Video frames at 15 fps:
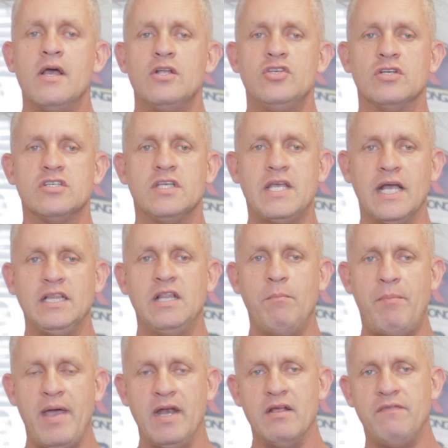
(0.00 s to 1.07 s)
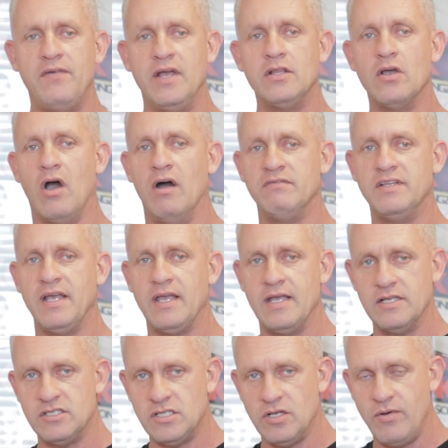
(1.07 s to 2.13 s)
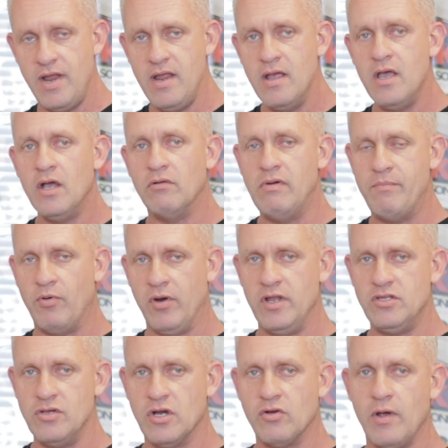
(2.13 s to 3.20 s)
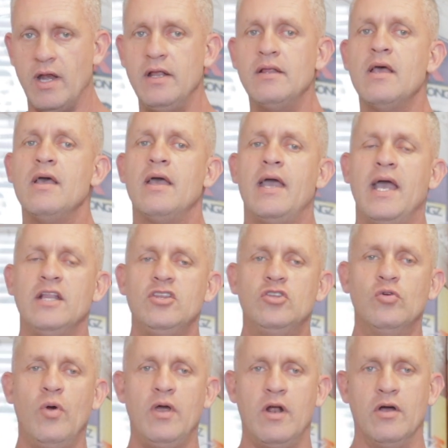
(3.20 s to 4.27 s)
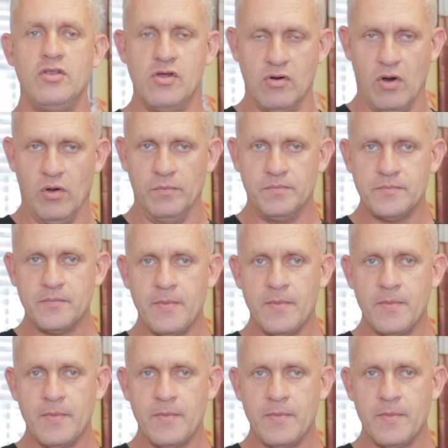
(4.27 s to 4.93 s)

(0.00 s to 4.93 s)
Just get the benefit of the history, report it to your credit, and do it on your own.